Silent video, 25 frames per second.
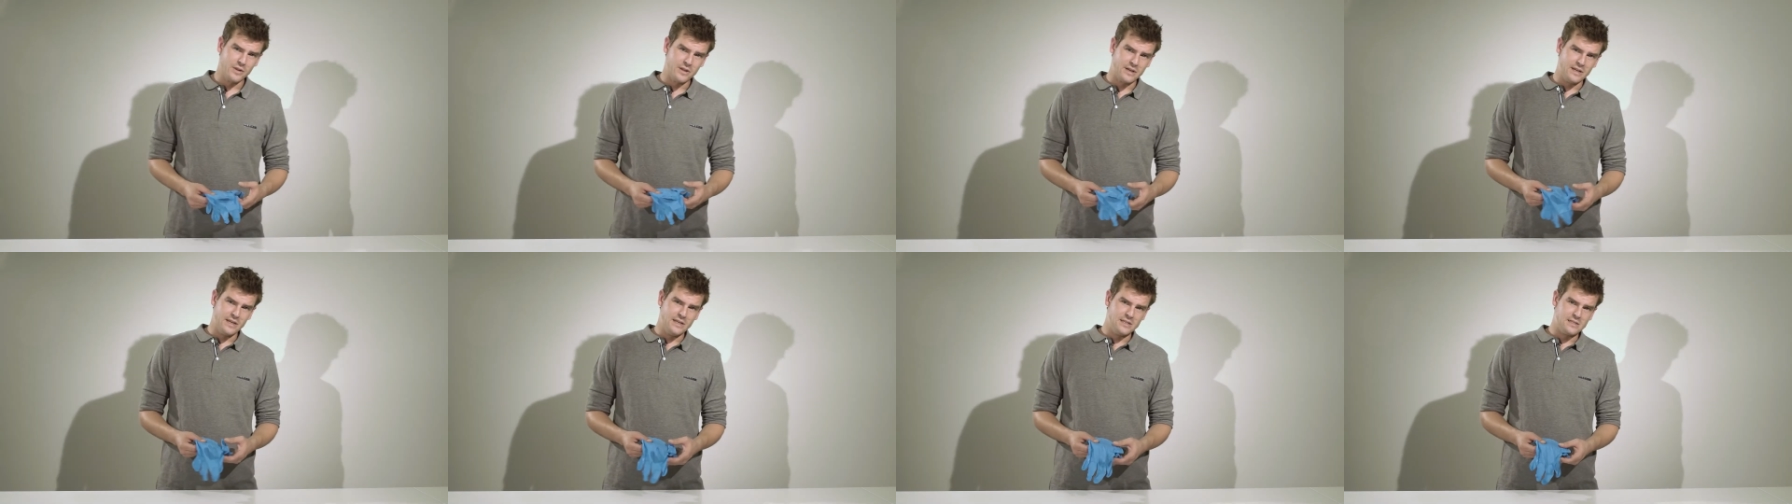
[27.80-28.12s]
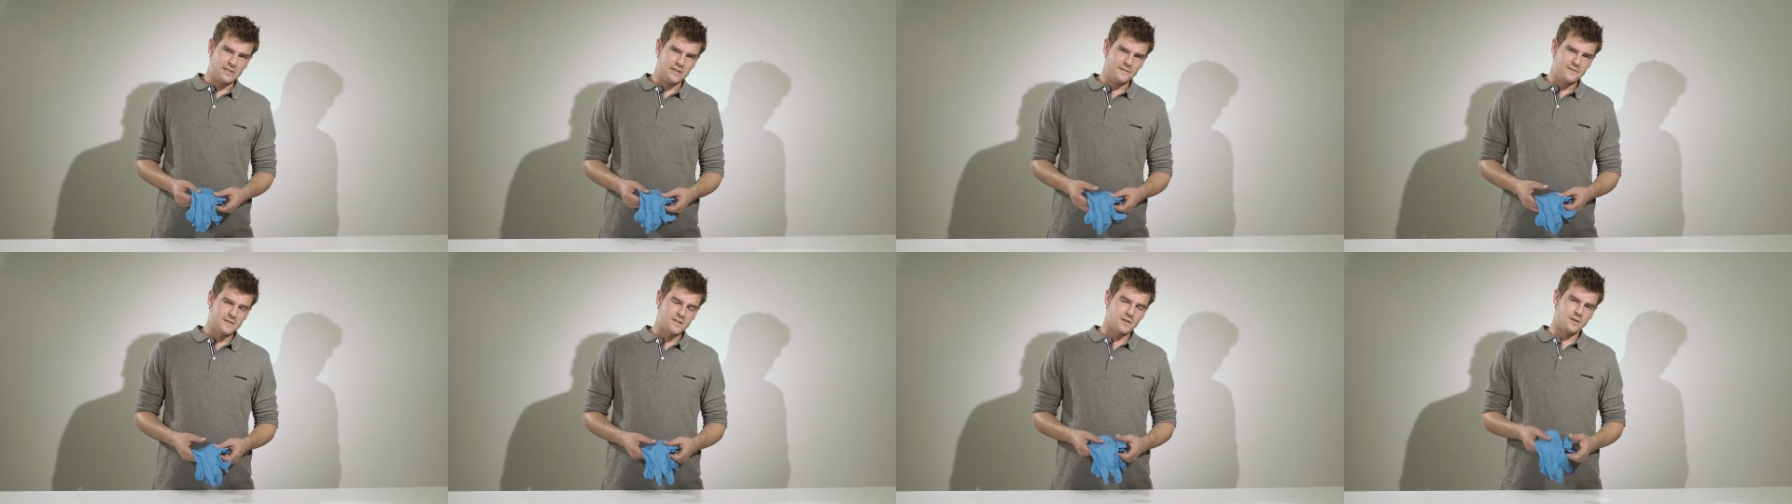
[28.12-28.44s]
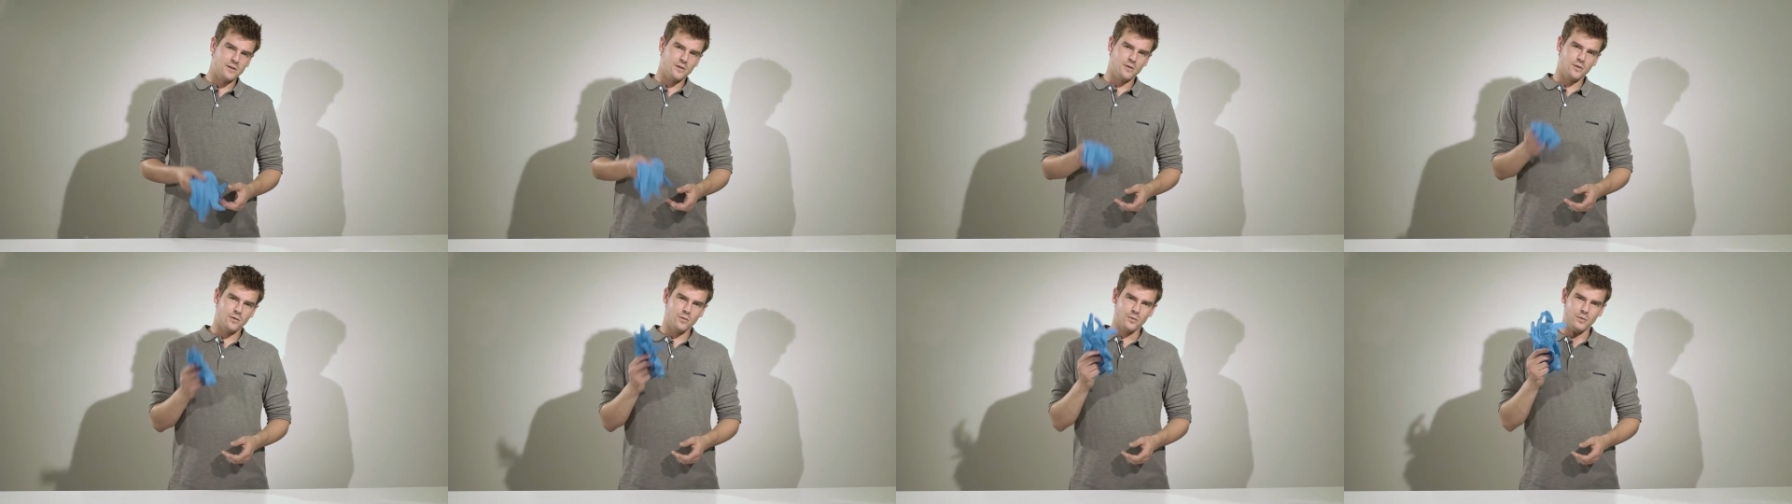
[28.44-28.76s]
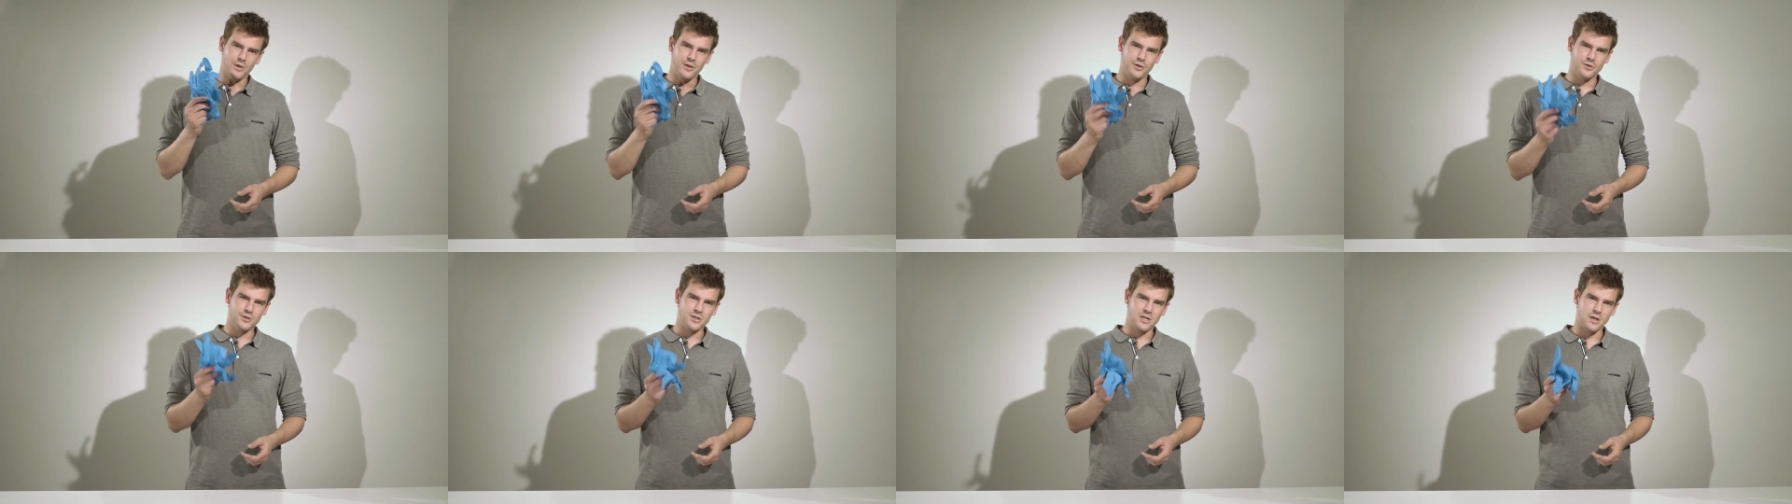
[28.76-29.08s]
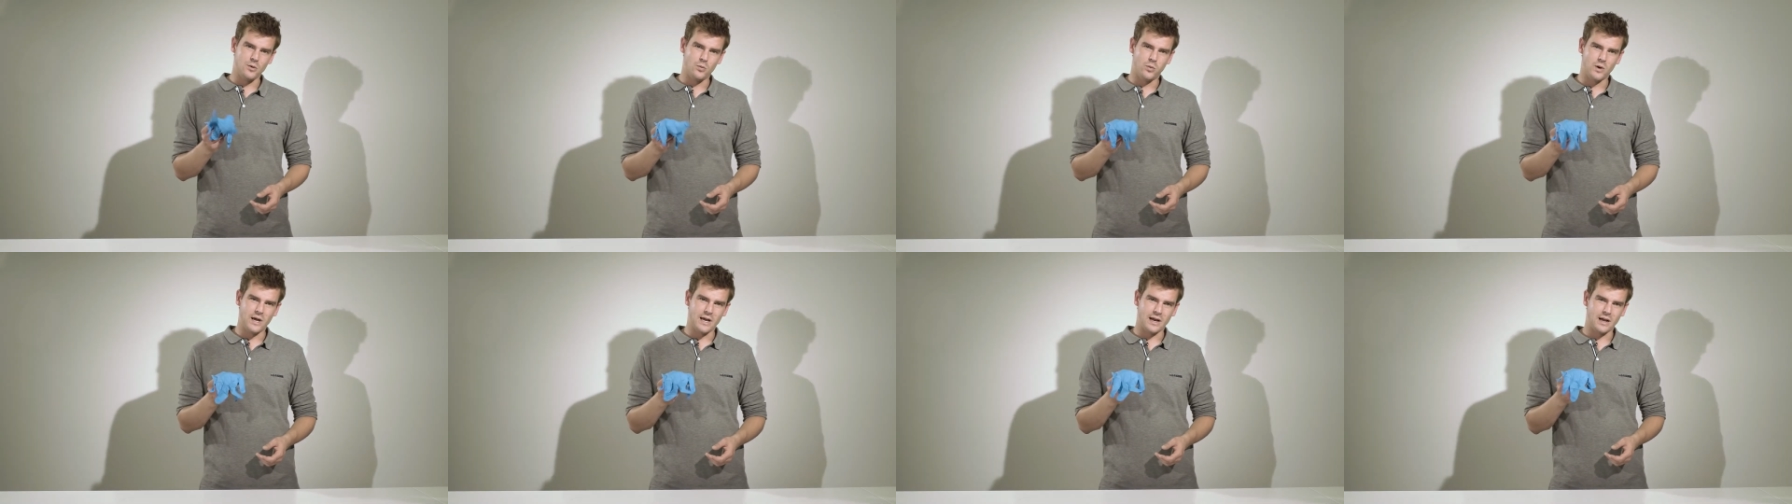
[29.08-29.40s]
with adhesives, we
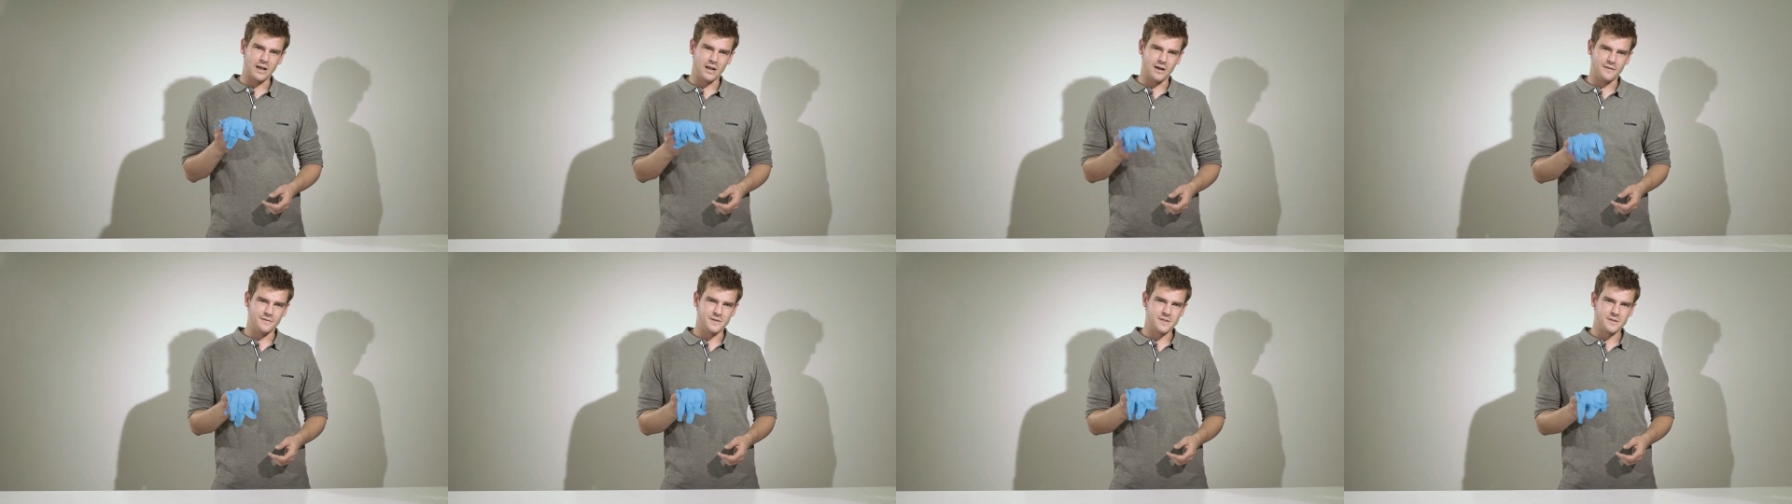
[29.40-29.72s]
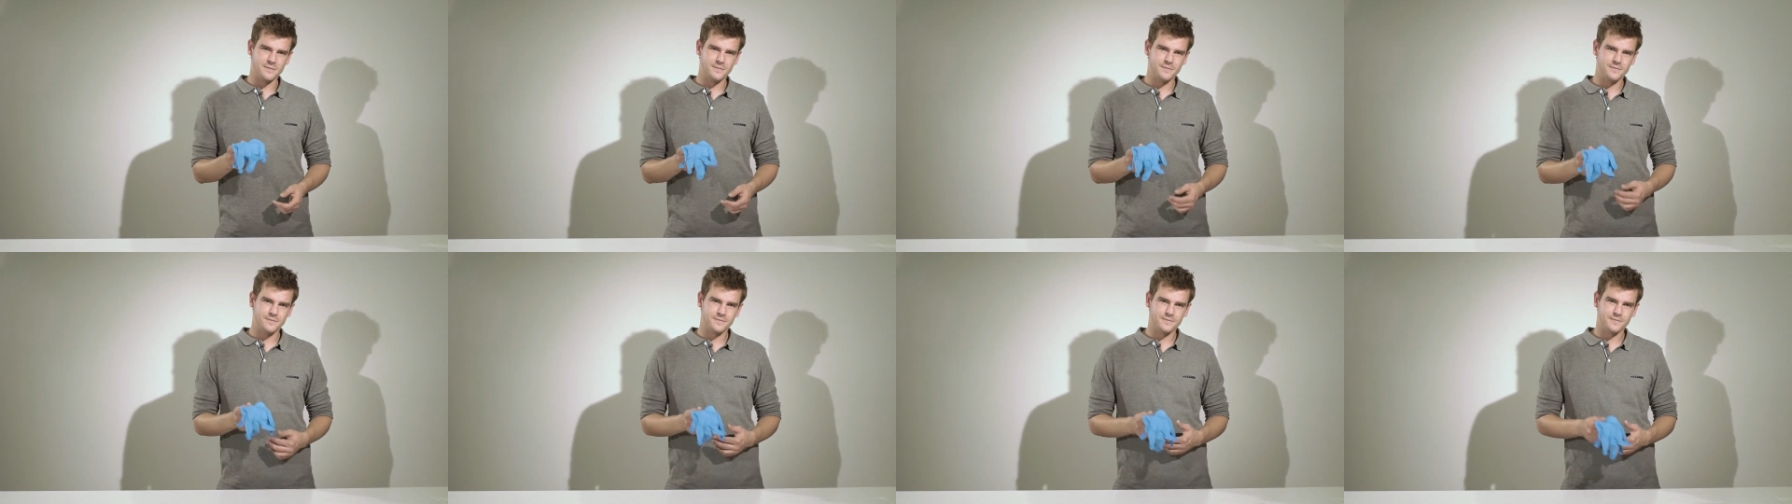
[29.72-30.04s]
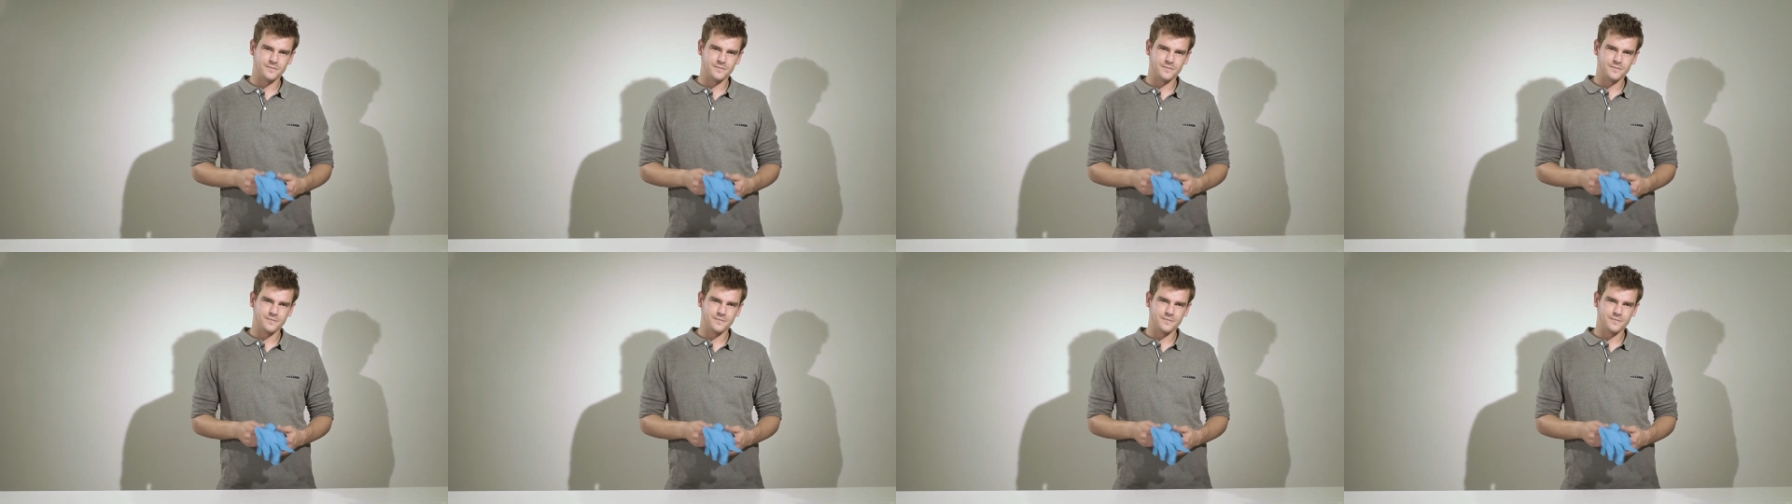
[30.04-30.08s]
usually wear gloves.